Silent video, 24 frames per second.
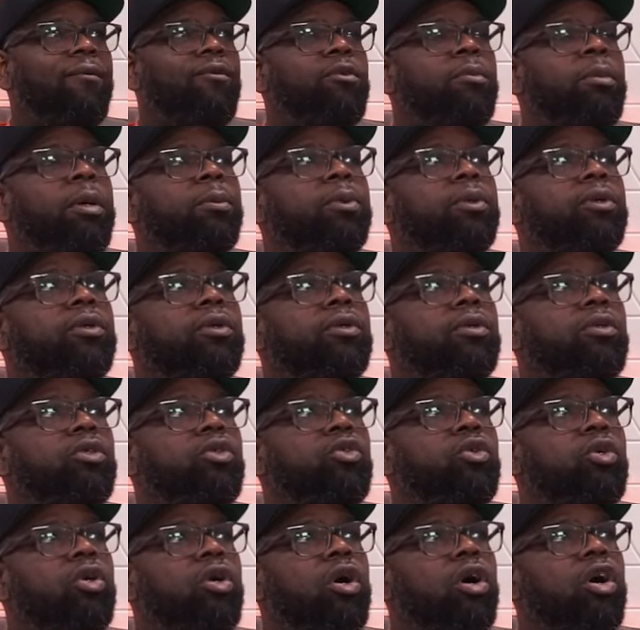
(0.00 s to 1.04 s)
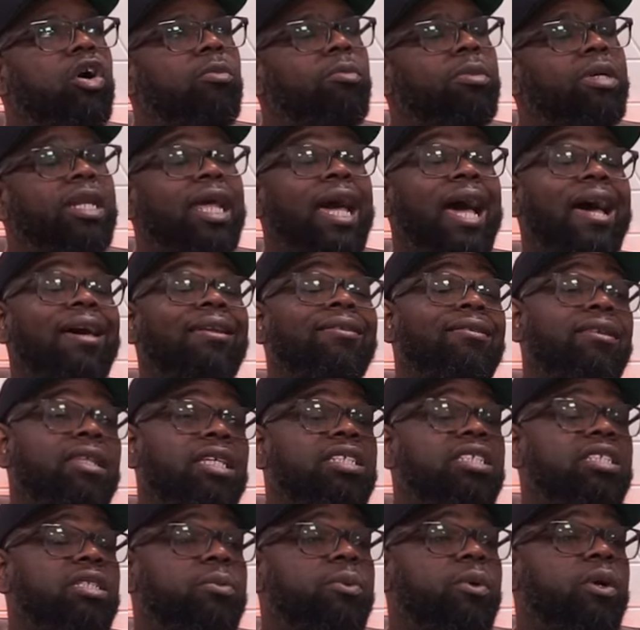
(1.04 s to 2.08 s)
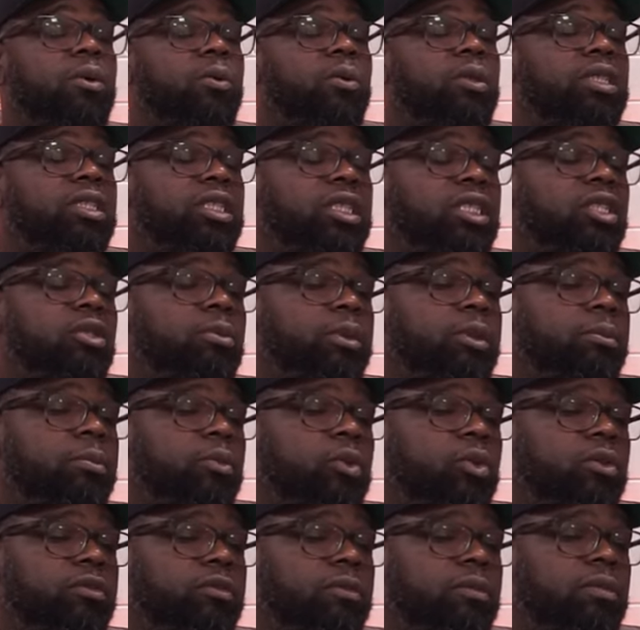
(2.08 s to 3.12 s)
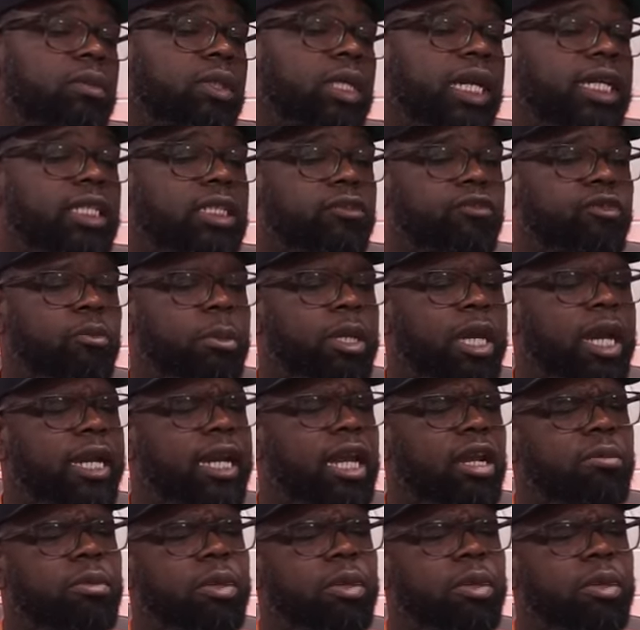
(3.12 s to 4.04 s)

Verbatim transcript: remember you called me. I, this is the part where it's a little bit more hazy for me. I can't